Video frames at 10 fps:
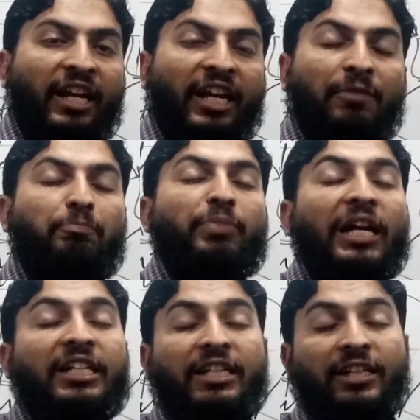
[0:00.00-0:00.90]
it
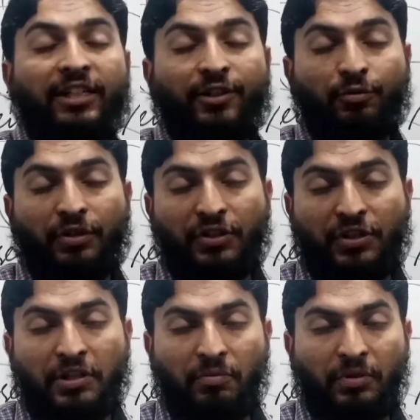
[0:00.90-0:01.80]
practically to the
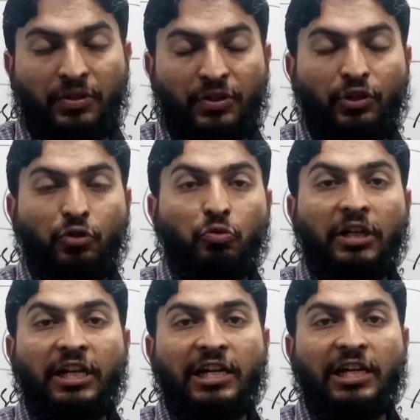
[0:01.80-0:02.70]
students, to
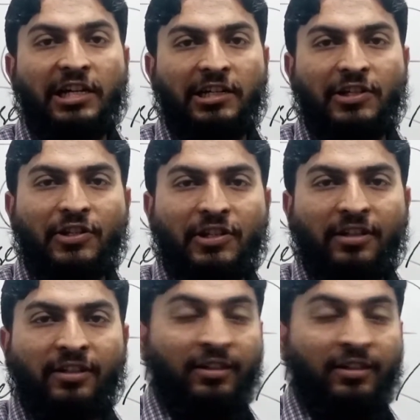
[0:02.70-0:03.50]
the learners,